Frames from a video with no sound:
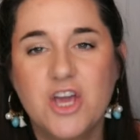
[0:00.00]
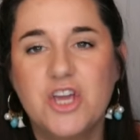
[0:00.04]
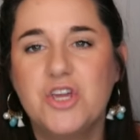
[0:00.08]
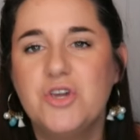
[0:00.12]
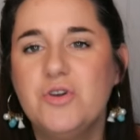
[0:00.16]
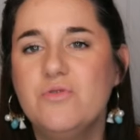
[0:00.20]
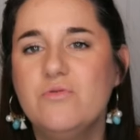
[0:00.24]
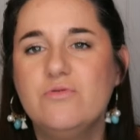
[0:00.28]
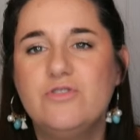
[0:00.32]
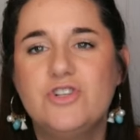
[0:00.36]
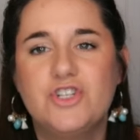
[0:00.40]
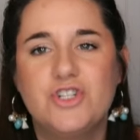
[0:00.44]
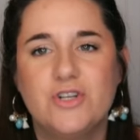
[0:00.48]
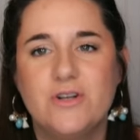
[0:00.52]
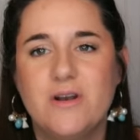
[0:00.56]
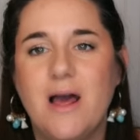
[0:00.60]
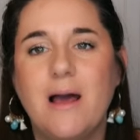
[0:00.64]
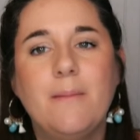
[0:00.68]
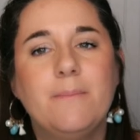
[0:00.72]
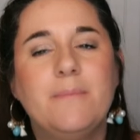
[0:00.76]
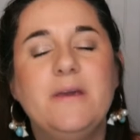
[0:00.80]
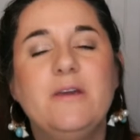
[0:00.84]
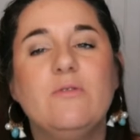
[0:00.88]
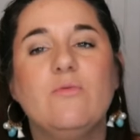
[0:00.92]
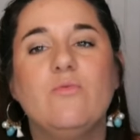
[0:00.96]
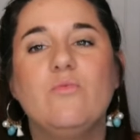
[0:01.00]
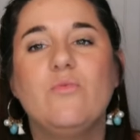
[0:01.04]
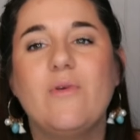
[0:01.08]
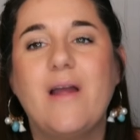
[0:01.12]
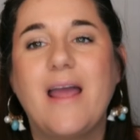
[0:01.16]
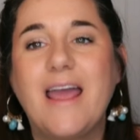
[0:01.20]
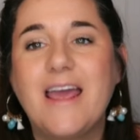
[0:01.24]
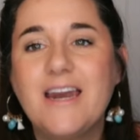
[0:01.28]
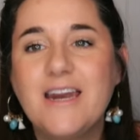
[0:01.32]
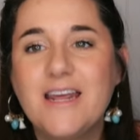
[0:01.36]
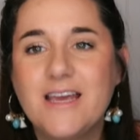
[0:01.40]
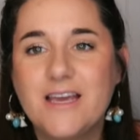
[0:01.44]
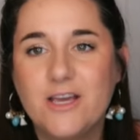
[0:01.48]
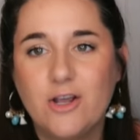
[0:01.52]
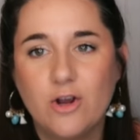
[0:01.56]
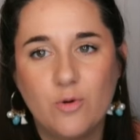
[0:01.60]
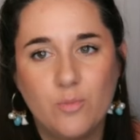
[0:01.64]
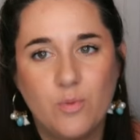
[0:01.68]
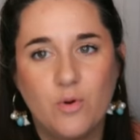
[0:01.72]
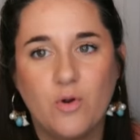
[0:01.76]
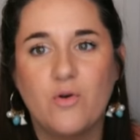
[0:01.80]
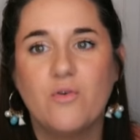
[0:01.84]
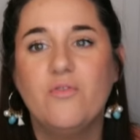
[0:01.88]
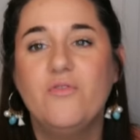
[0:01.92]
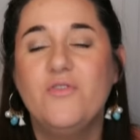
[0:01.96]
You should not be rating your
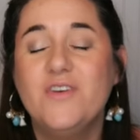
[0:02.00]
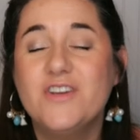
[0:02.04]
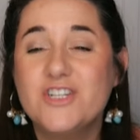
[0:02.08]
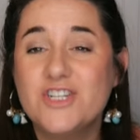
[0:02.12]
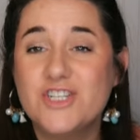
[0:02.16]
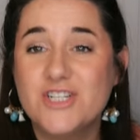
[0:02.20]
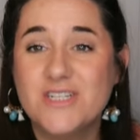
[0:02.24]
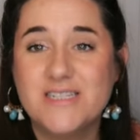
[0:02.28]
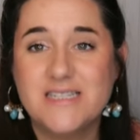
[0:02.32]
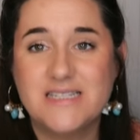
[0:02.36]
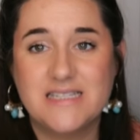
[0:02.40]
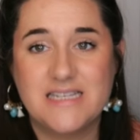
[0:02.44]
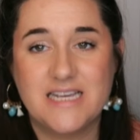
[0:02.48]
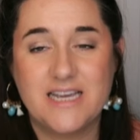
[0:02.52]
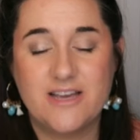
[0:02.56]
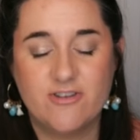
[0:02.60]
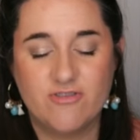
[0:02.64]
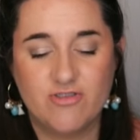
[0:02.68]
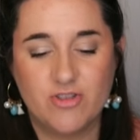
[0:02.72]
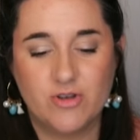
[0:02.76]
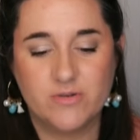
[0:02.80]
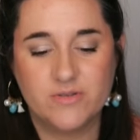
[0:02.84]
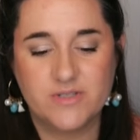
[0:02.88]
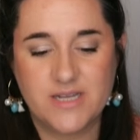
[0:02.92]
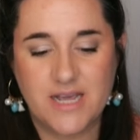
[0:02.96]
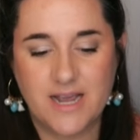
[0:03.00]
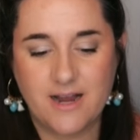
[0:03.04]
proficiency in those